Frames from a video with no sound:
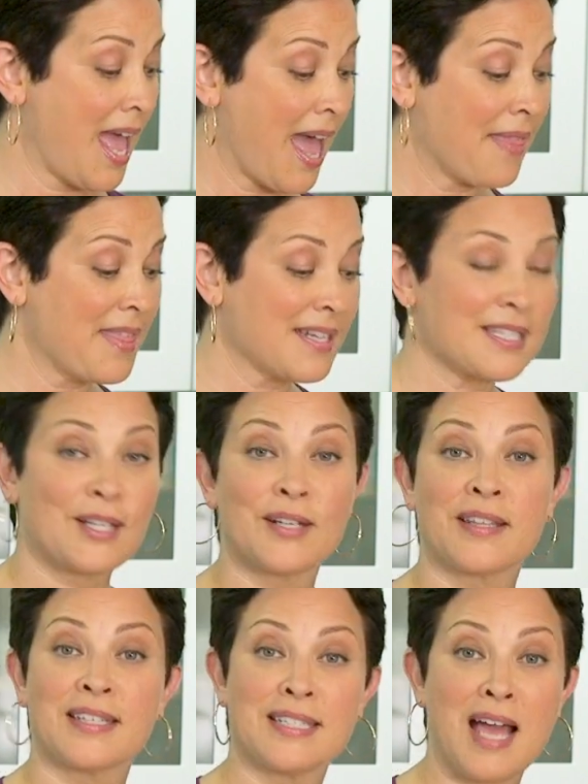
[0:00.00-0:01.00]
And then to
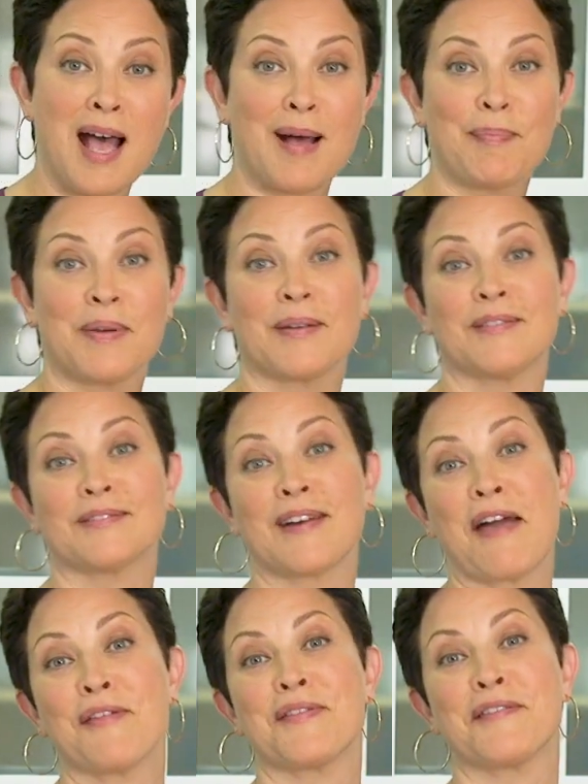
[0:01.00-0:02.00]
cook the top,
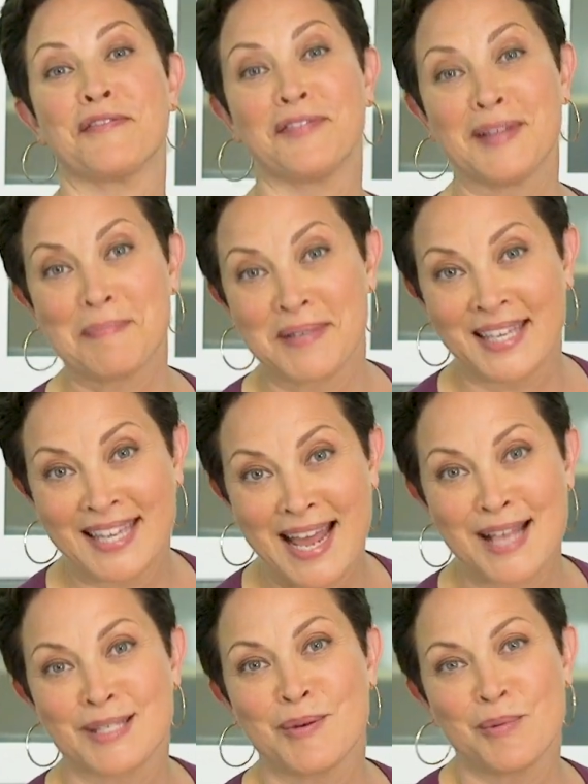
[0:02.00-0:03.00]
rather than flipping it
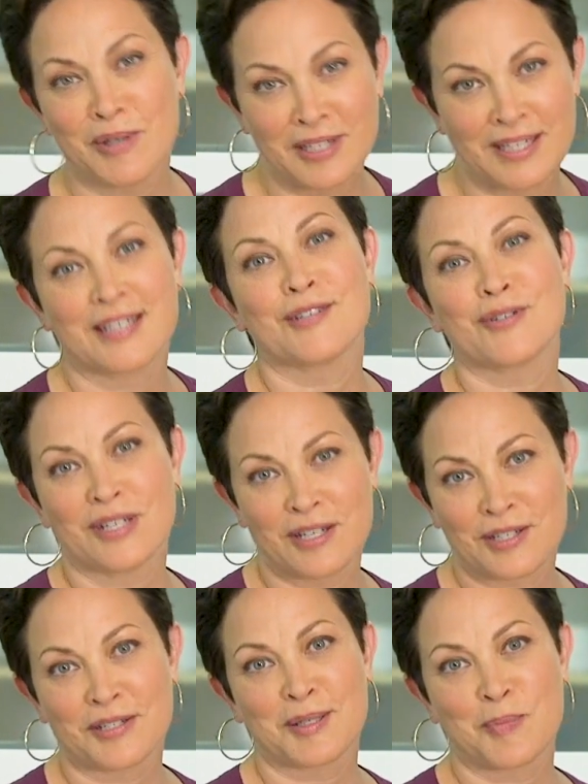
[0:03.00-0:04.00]
as you would in a
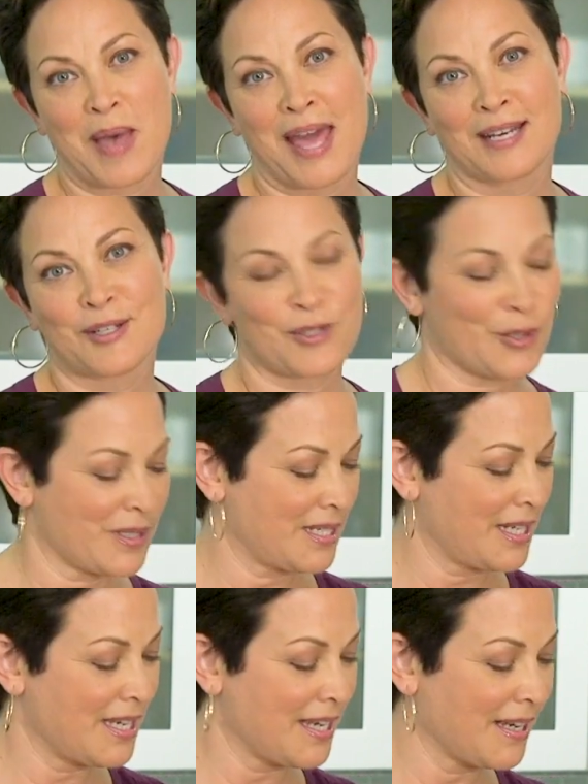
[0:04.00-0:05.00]
traditional Spanish
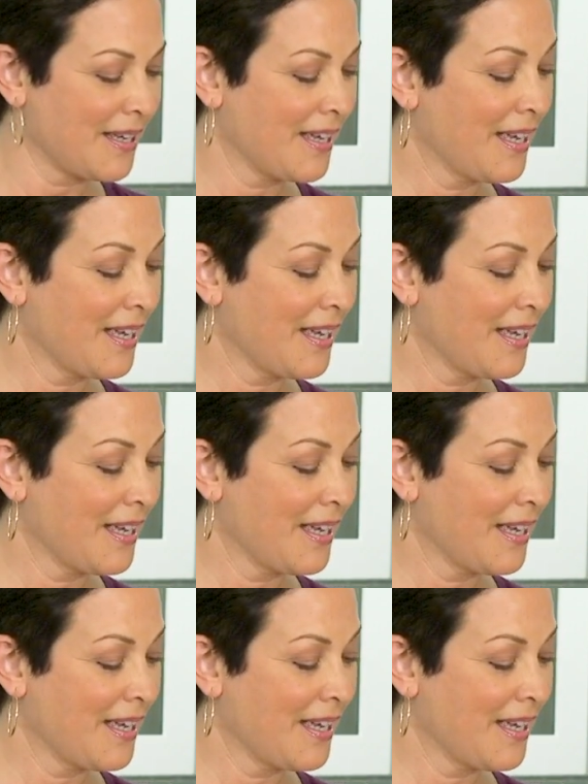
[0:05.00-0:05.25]
tortilla,